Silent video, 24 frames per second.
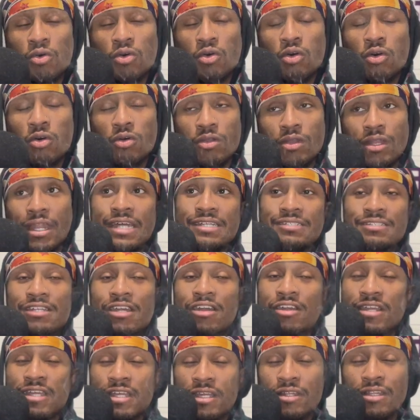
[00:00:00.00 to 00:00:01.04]
or that's
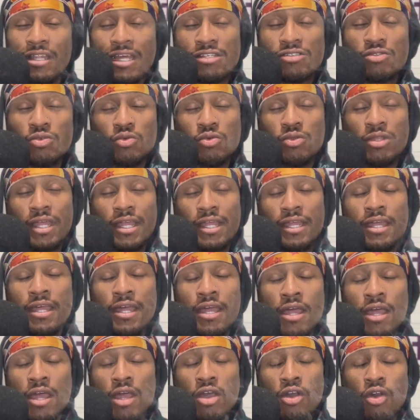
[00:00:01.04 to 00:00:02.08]
who they
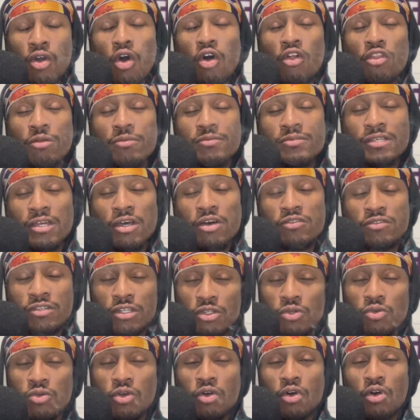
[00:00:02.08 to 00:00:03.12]
call themselves,
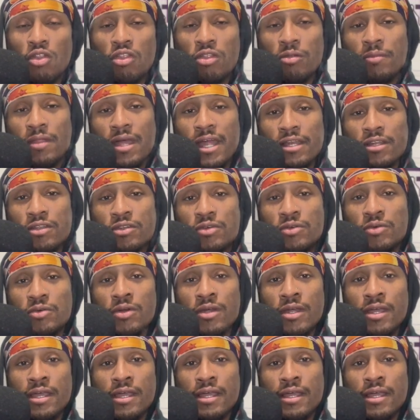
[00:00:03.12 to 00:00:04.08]
and you call them that too.